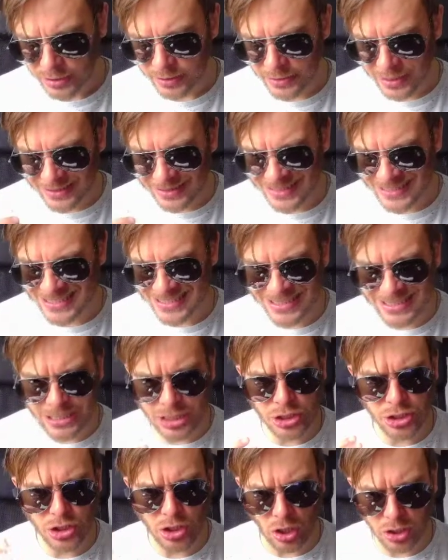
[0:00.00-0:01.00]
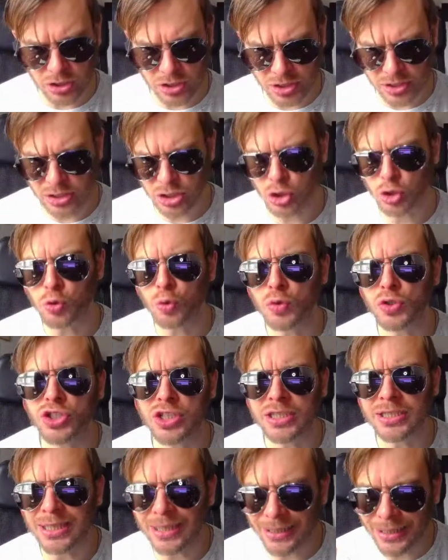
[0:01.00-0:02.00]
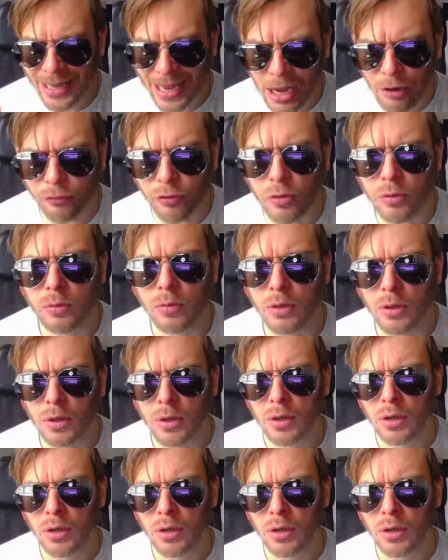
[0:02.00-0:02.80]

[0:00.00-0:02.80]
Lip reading: that this is disgusting. It shows you the level.